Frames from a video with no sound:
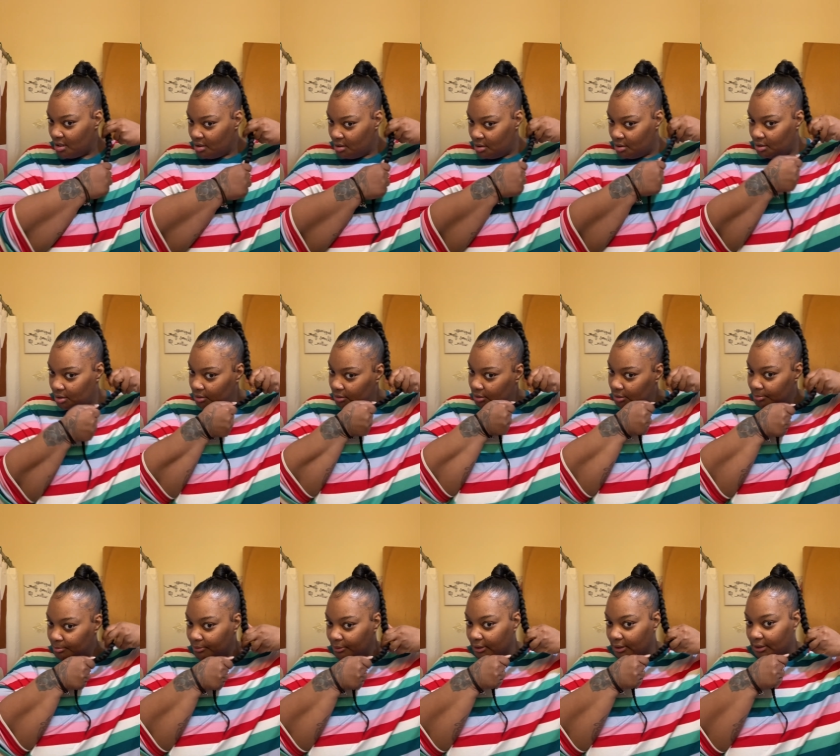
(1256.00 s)
Uh-uh, little
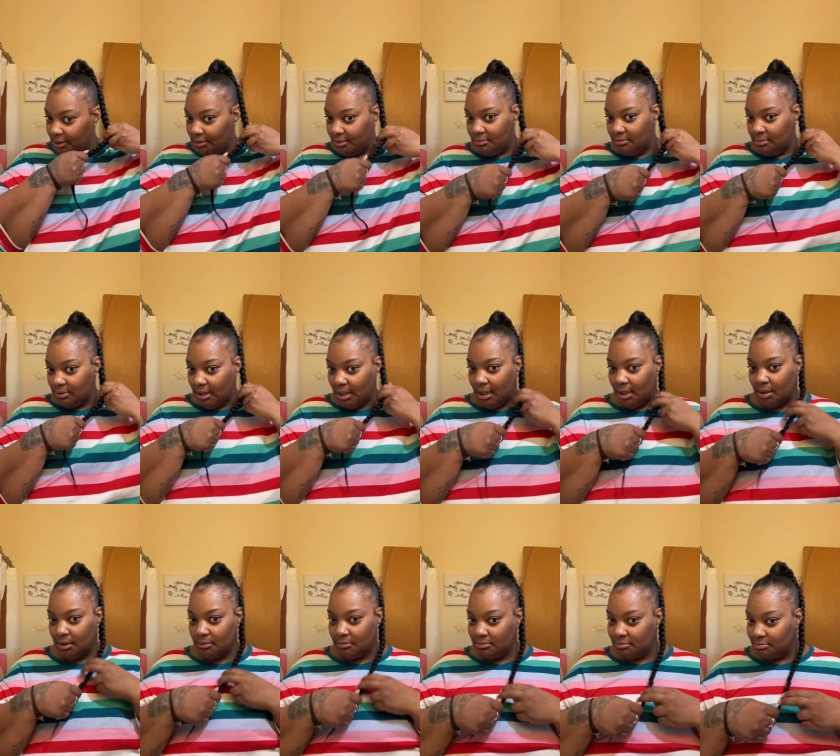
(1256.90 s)
braid, do not.
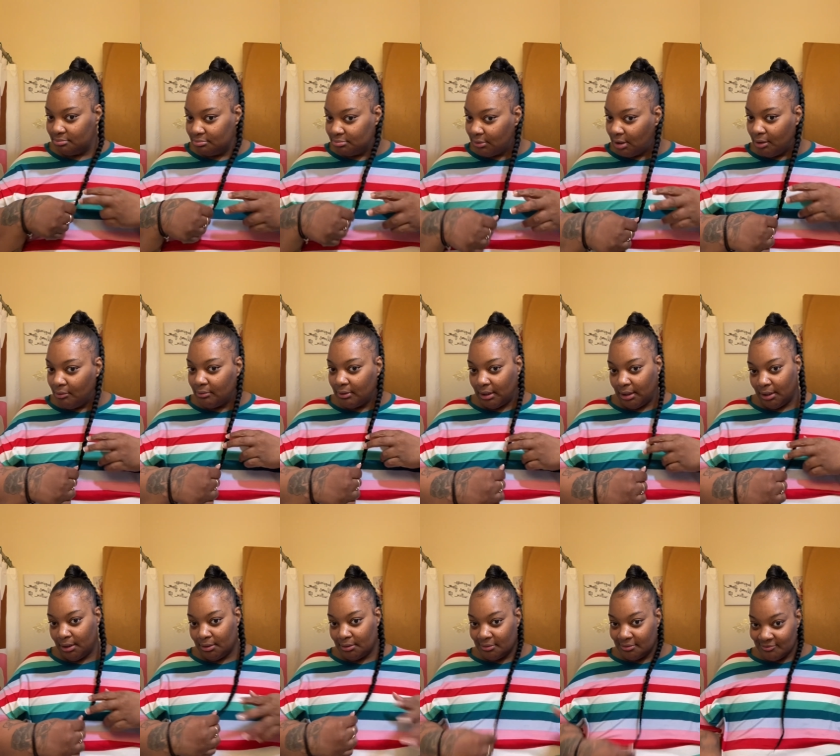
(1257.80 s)

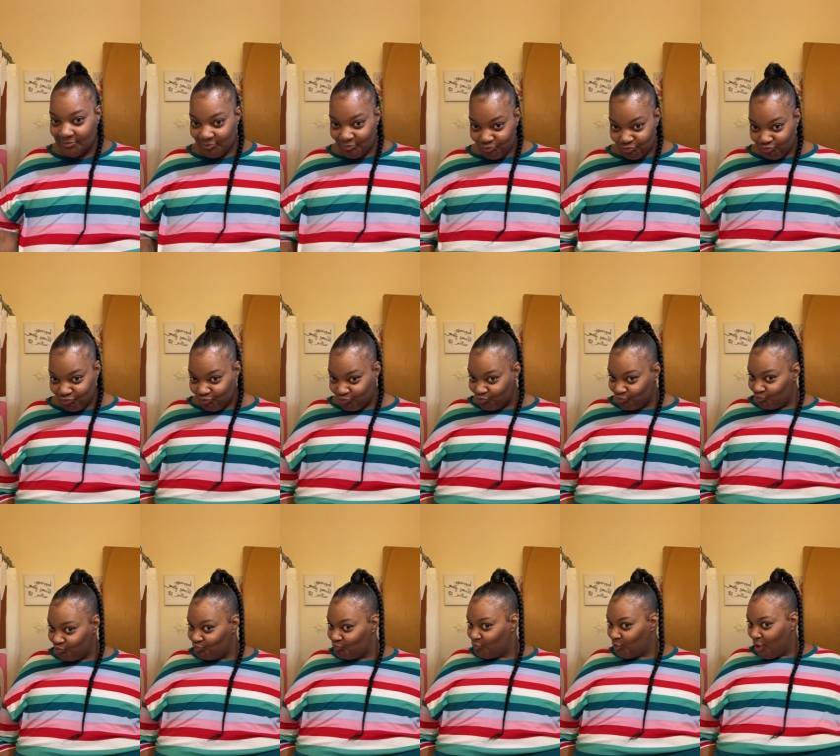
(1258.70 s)
Okay.
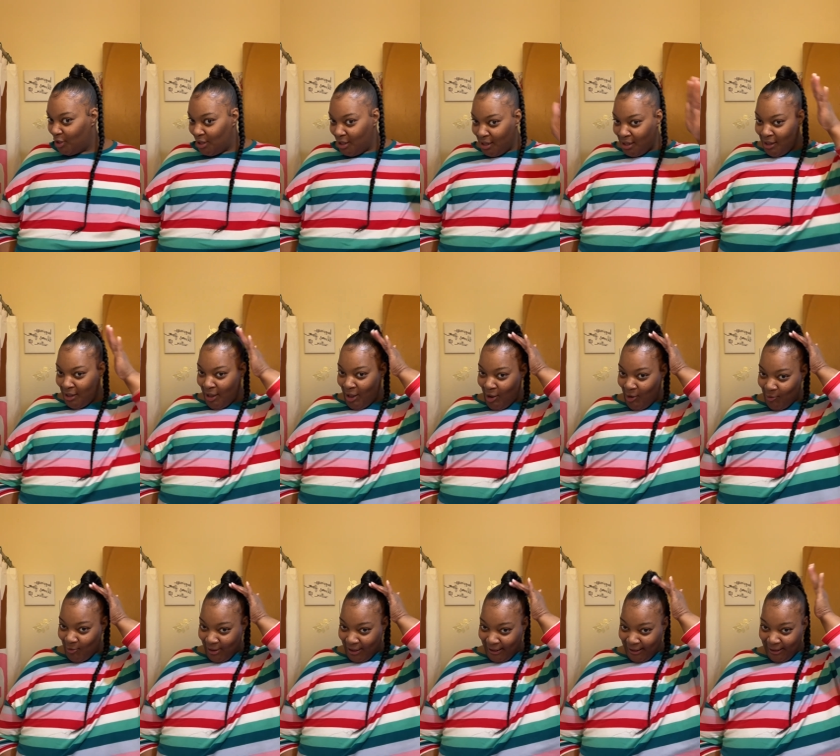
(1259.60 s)
Okay,
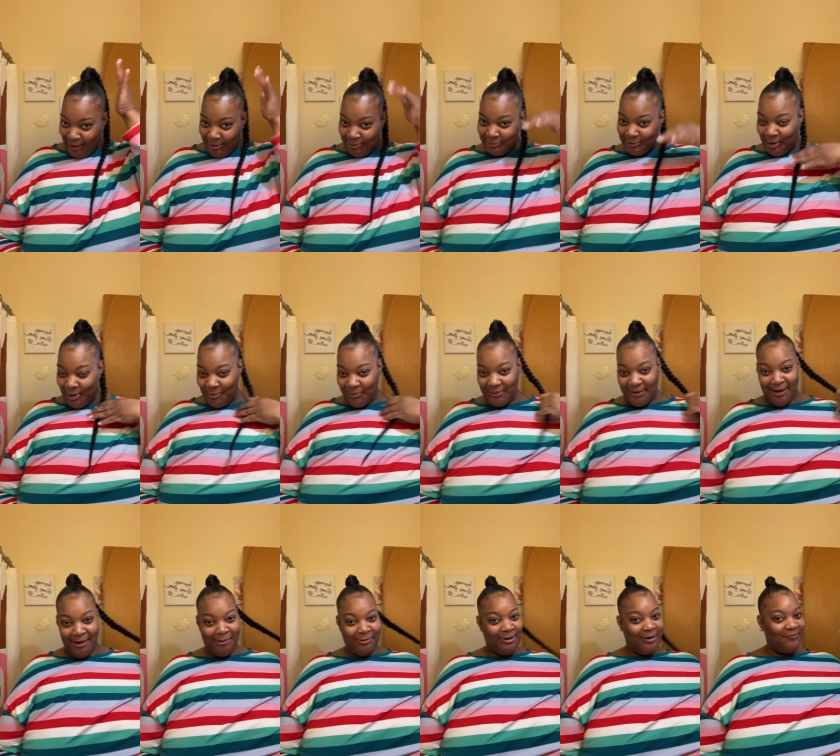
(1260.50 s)
I don't know what I
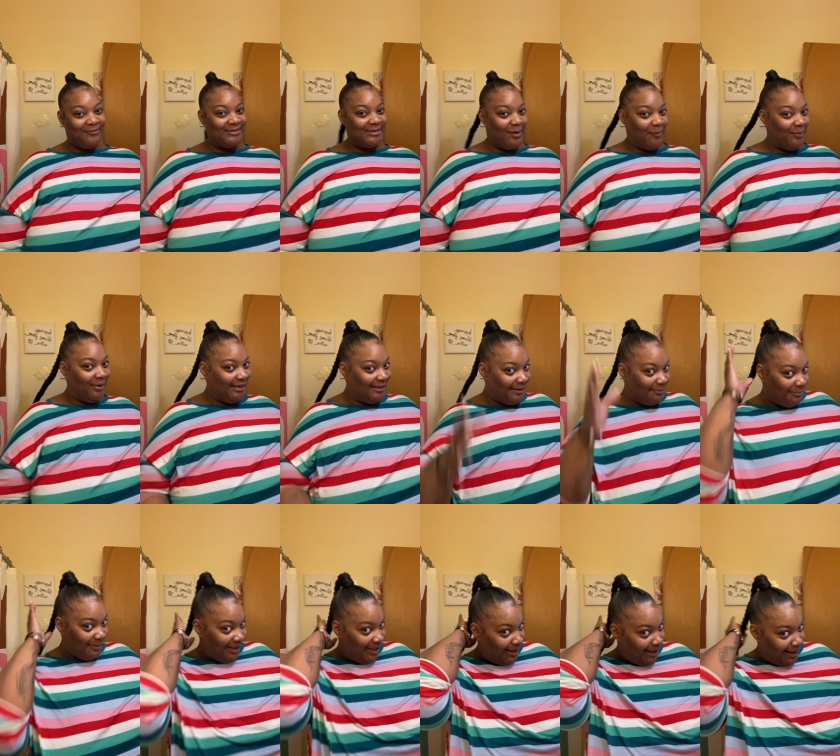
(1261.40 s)
don't know if it's gonna be in the
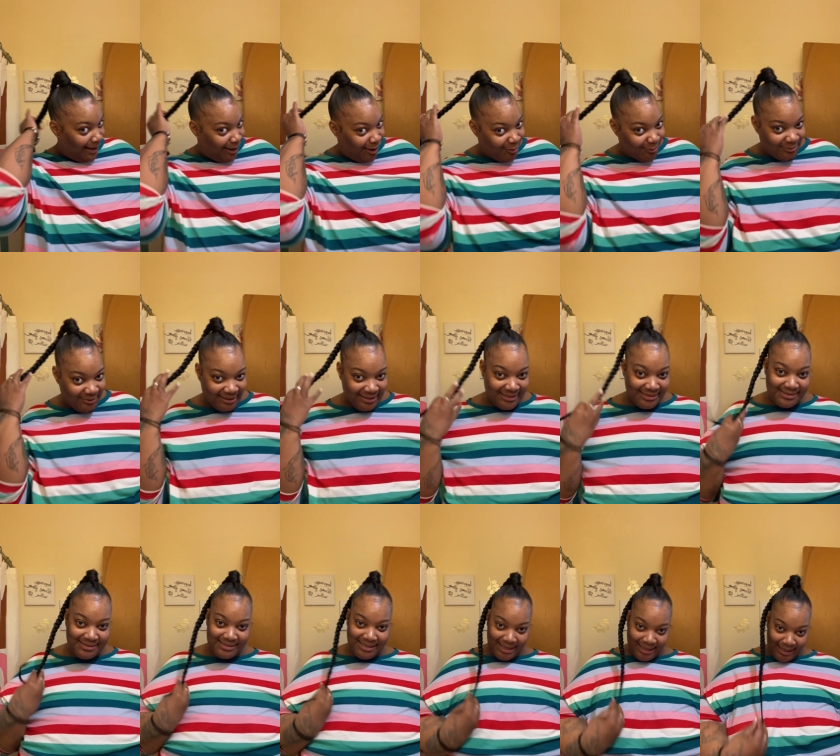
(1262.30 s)
back on
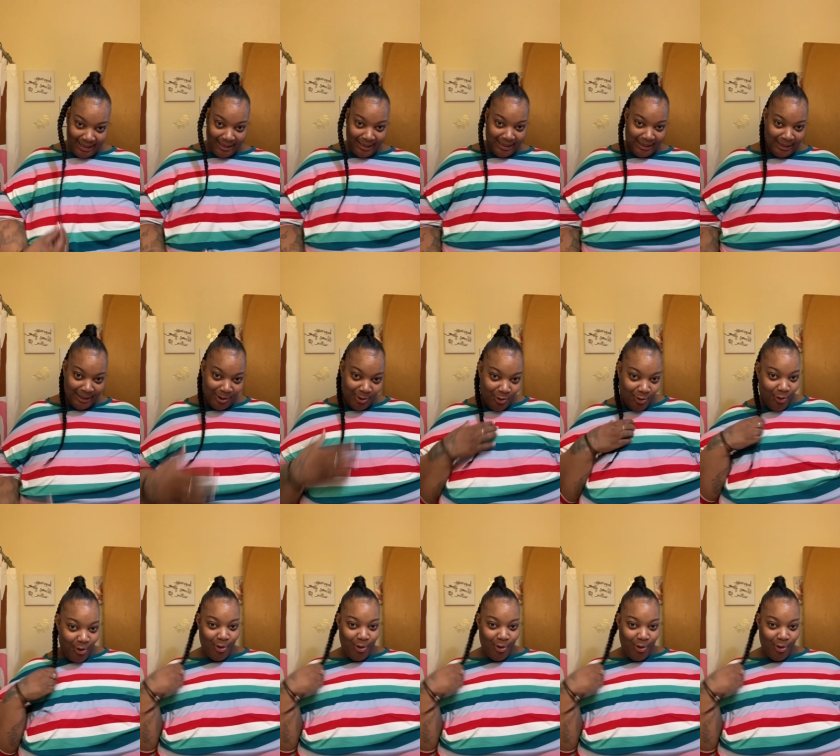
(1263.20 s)
this side or